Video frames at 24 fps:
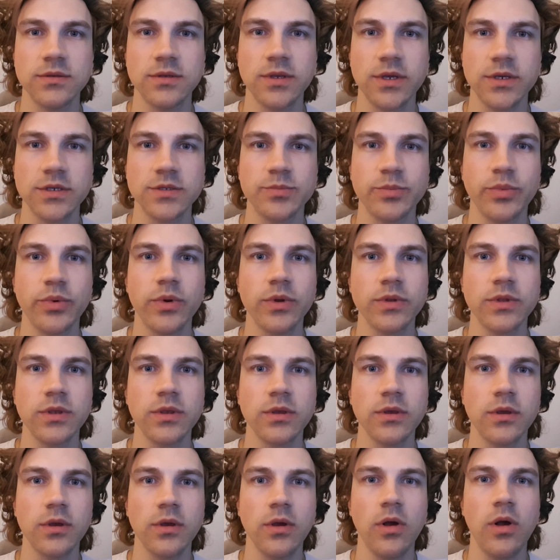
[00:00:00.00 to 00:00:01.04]

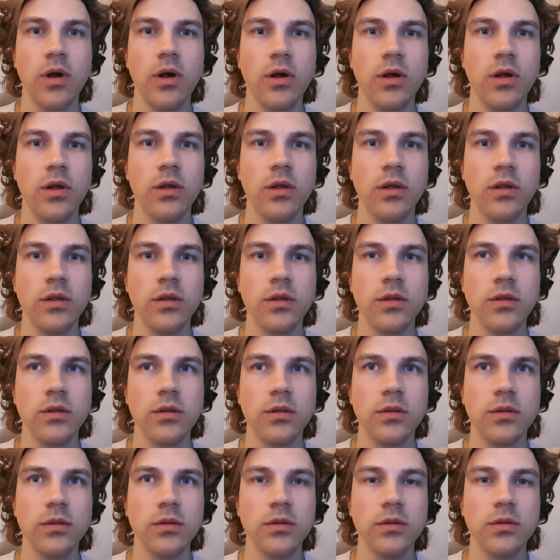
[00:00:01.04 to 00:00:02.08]
exporting
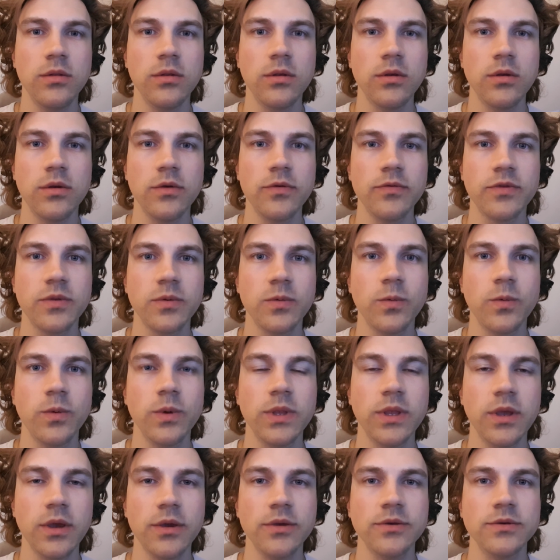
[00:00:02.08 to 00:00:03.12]
all of the
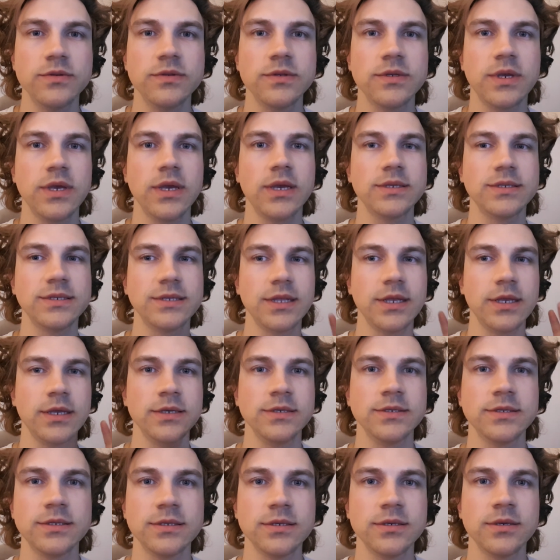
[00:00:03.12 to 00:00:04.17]
videos as it
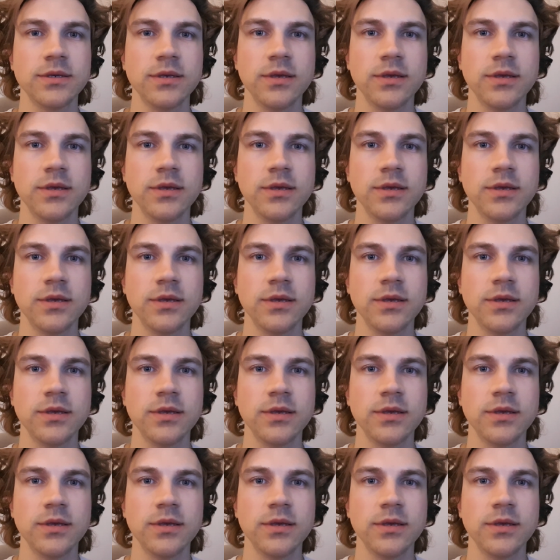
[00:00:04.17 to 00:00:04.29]
is,